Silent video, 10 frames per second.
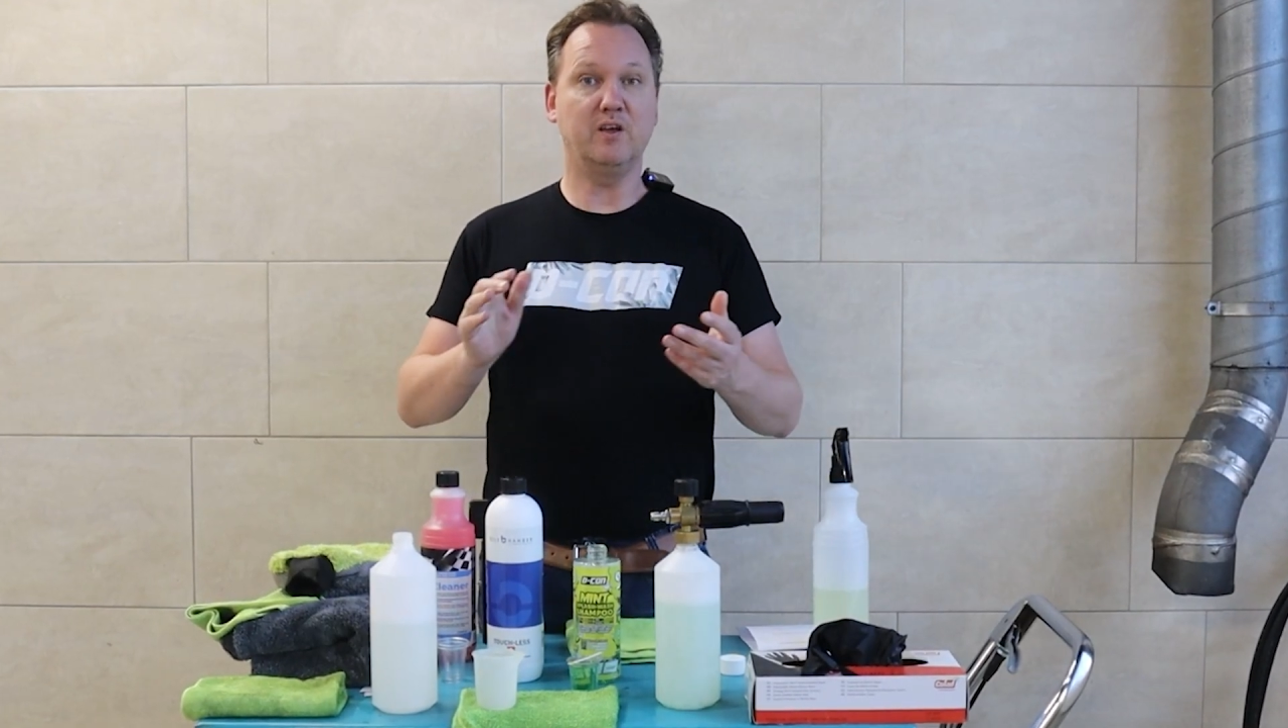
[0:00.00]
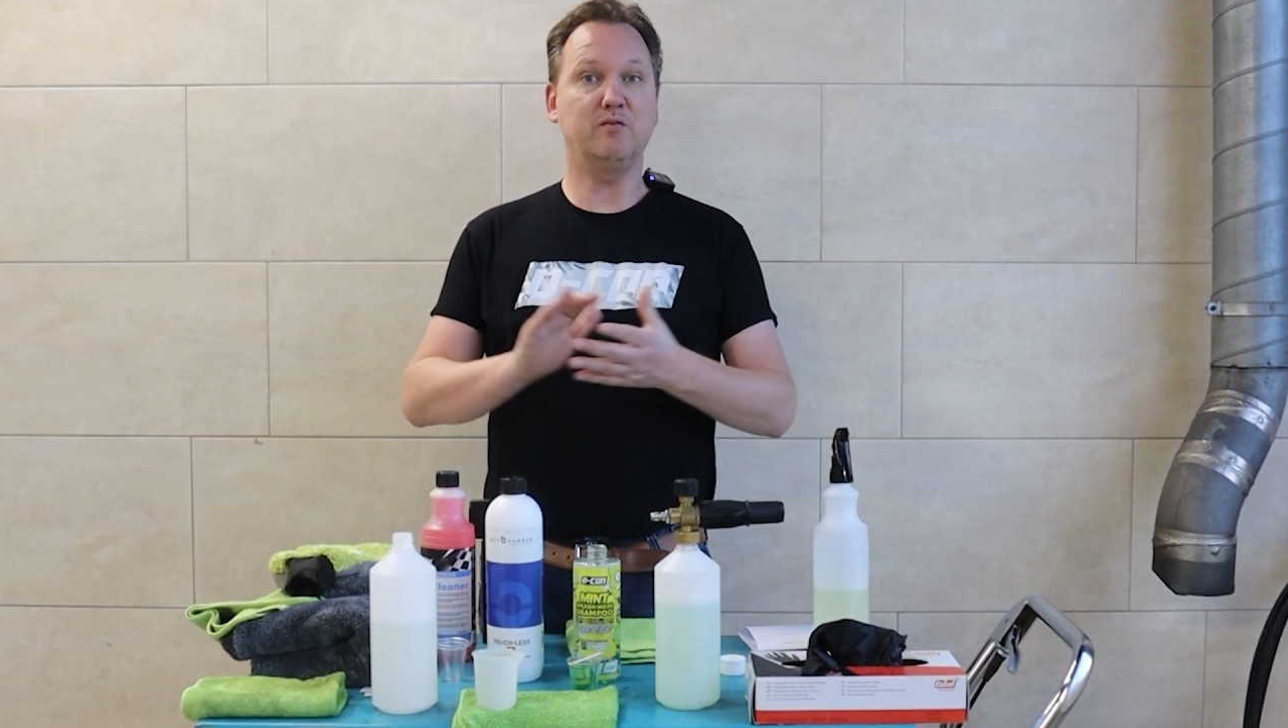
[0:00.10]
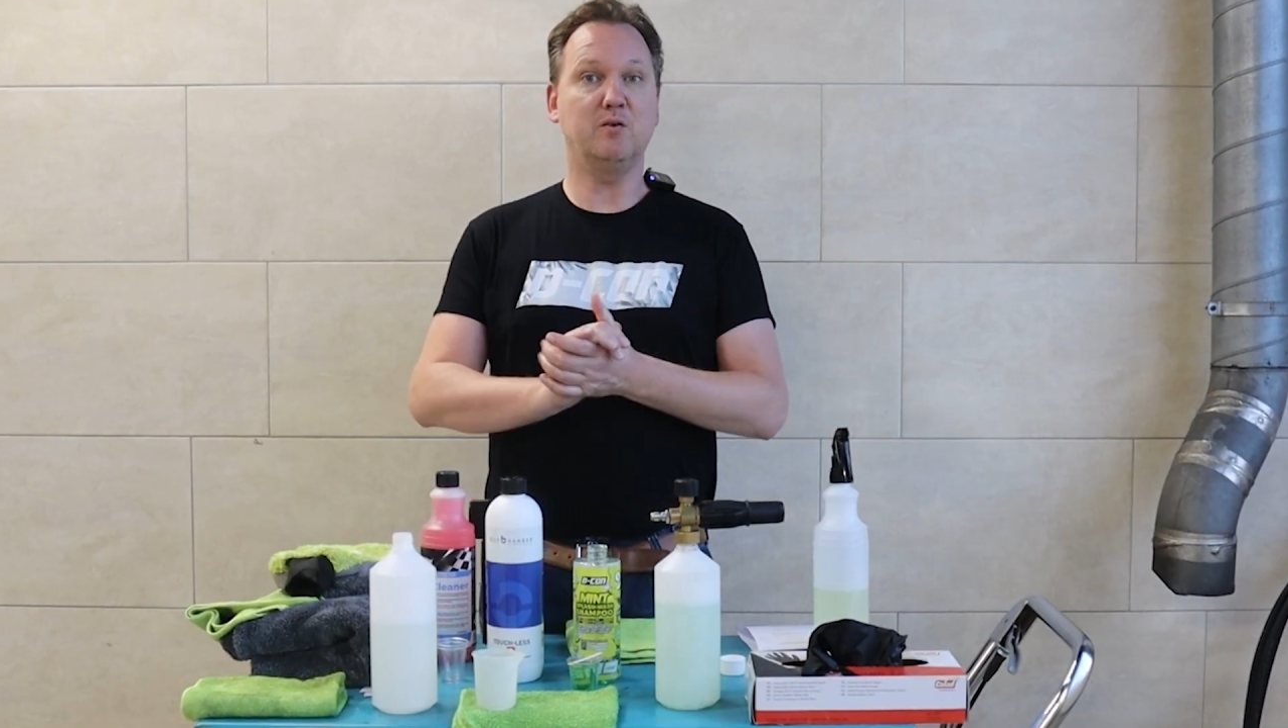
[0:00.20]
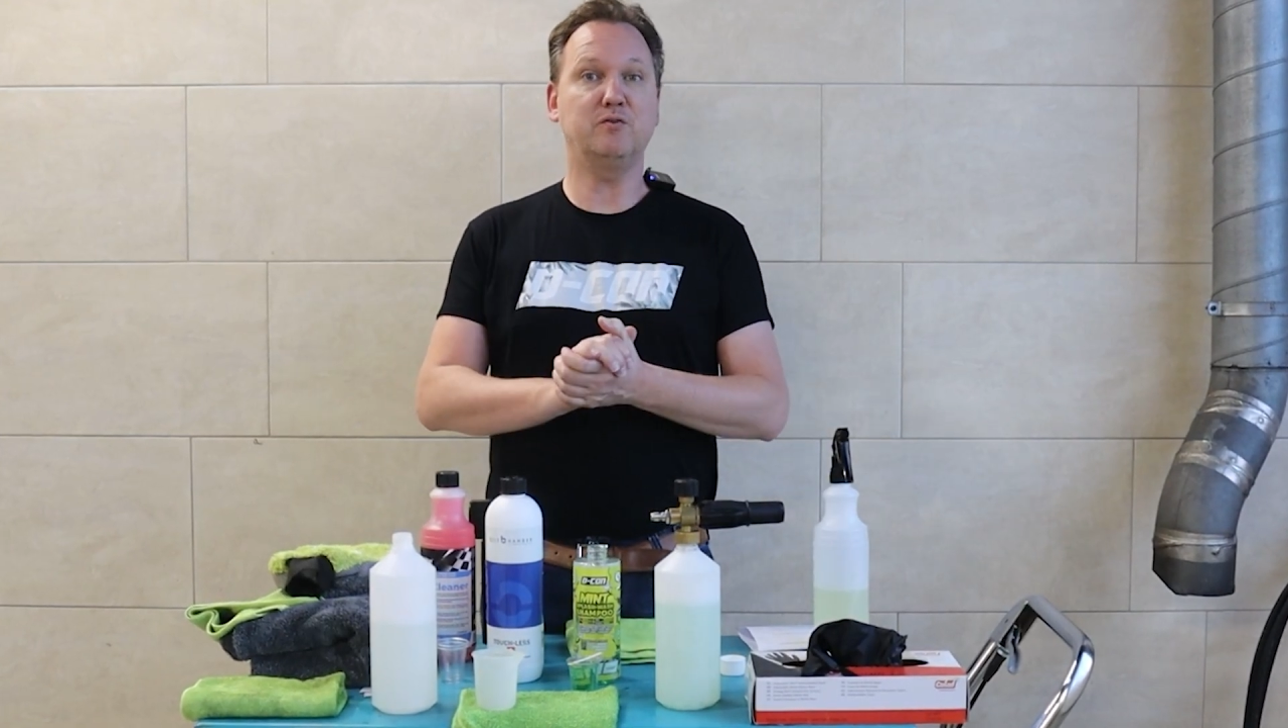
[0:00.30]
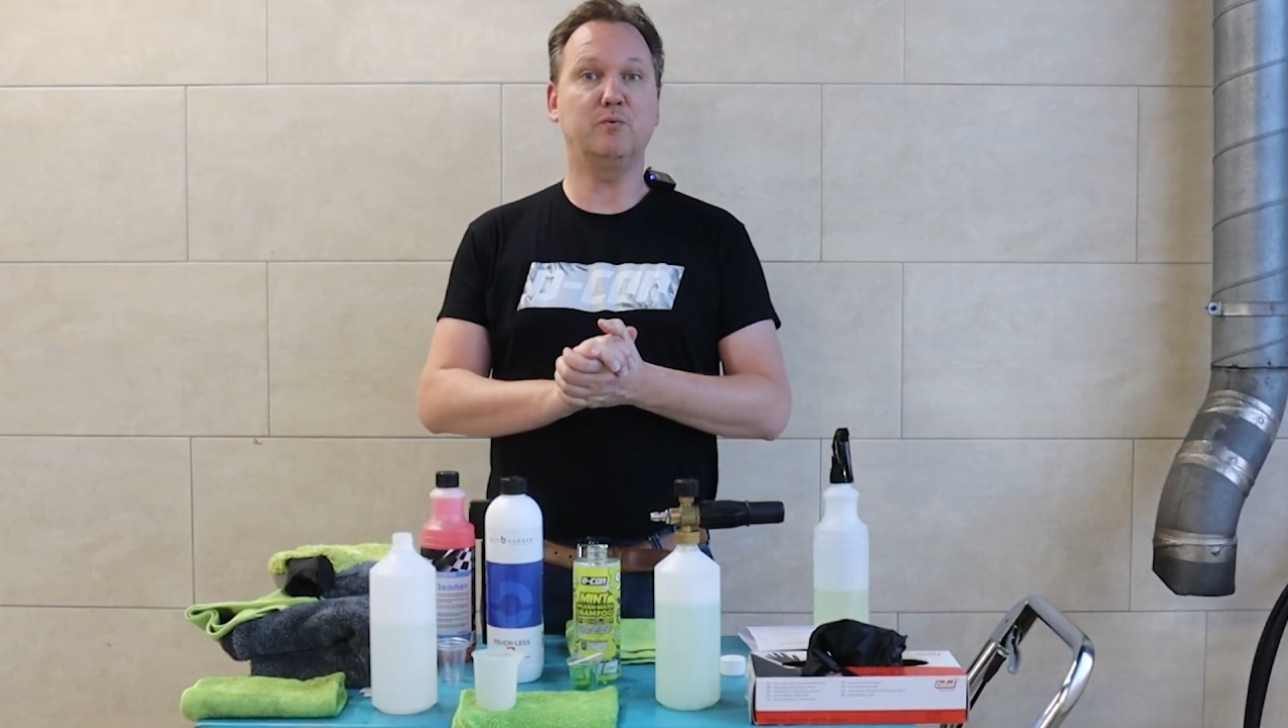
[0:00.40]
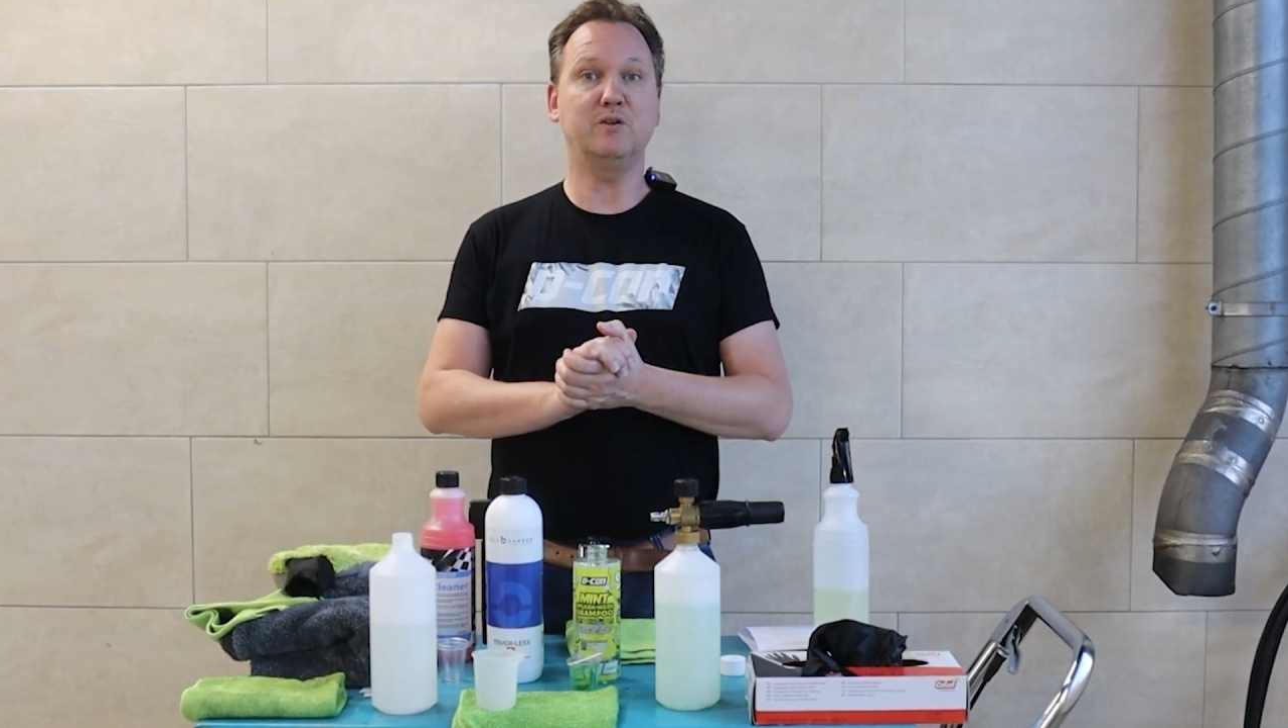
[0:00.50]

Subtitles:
Thank you very much for